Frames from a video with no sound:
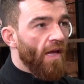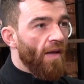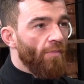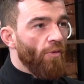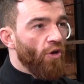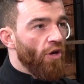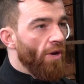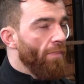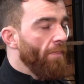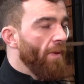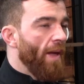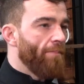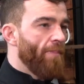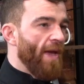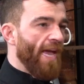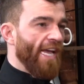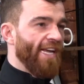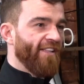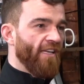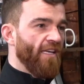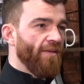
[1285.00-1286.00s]
I'm not going to get
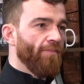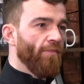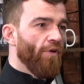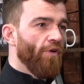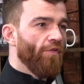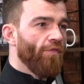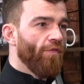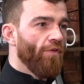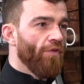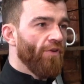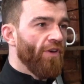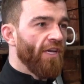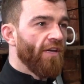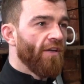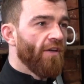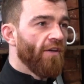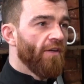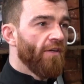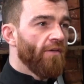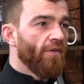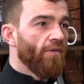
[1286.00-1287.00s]
paid anymore for it.
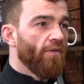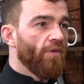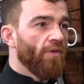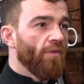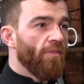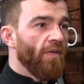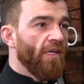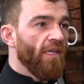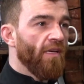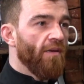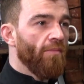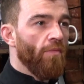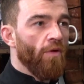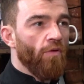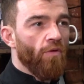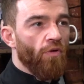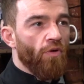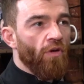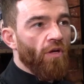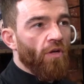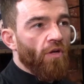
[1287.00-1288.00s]
You know what I mean?
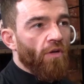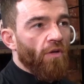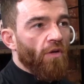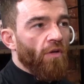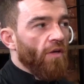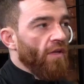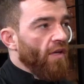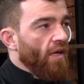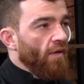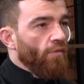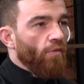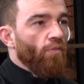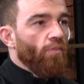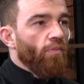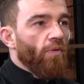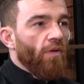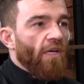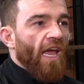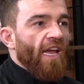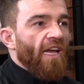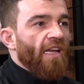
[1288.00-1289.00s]
I
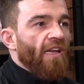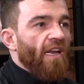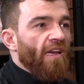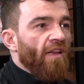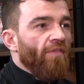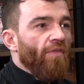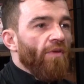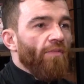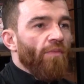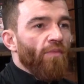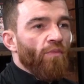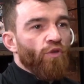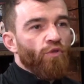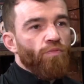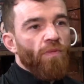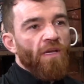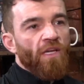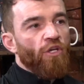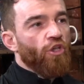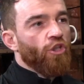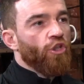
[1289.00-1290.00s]
don't gain anything from it, I'm just
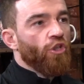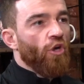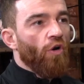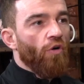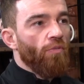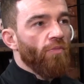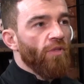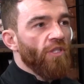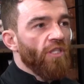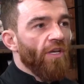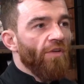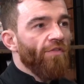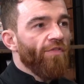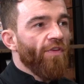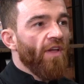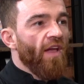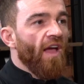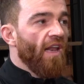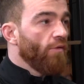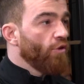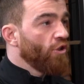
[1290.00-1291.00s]
making a show of
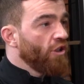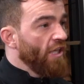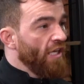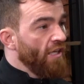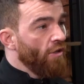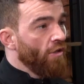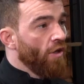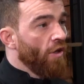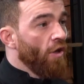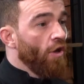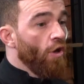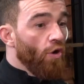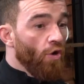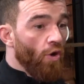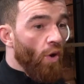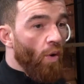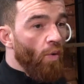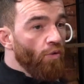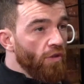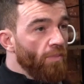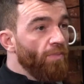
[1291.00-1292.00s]
myself. And I've seen
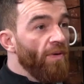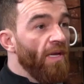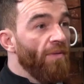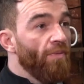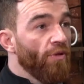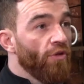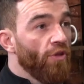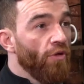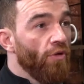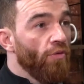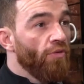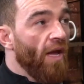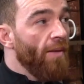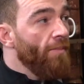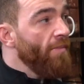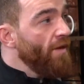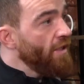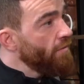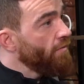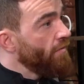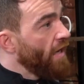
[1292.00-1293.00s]
loads of people do that,
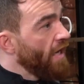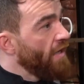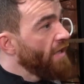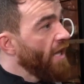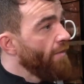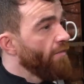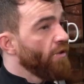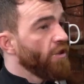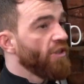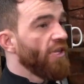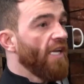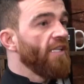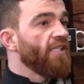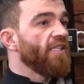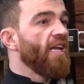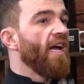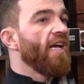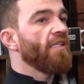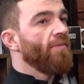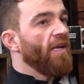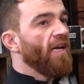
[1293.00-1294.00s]
make that mistake,
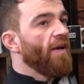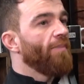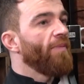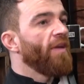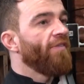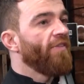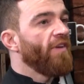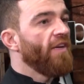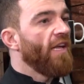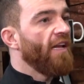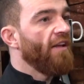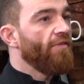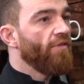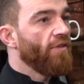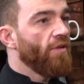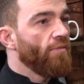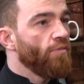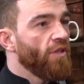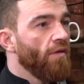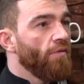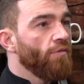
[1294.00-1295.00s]
start to make a bit of a name for
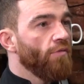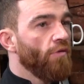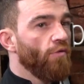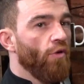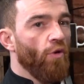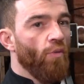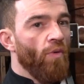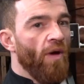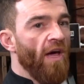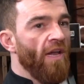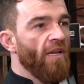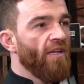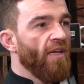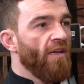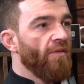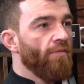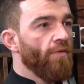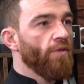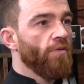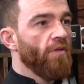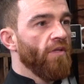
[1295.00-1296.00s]
themselves. Look at Wara
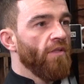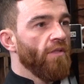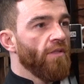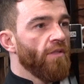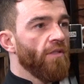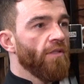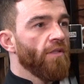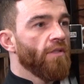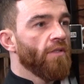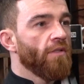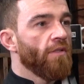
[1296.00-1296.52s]
Davis, for instance.